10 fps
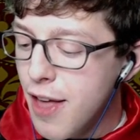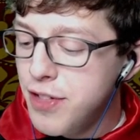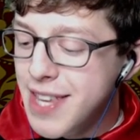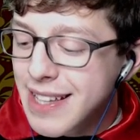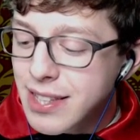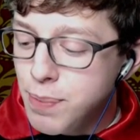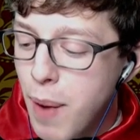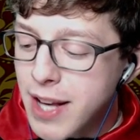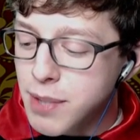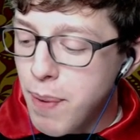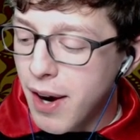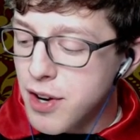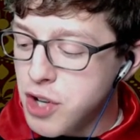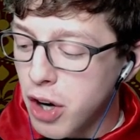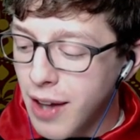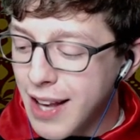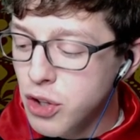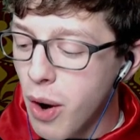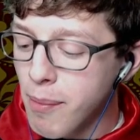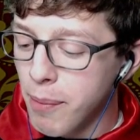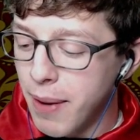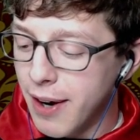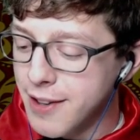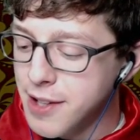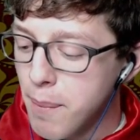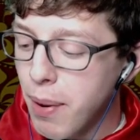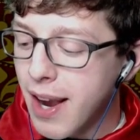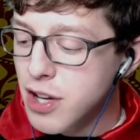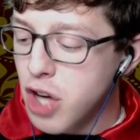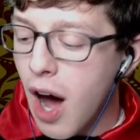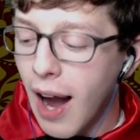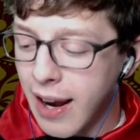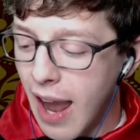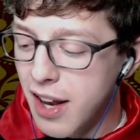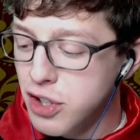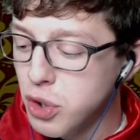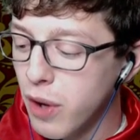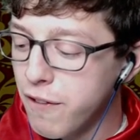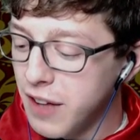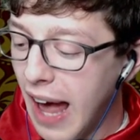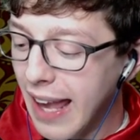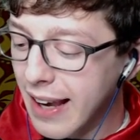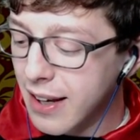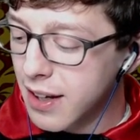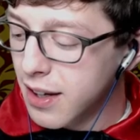These space bears are like normal bears, but can talk and enjoy flying.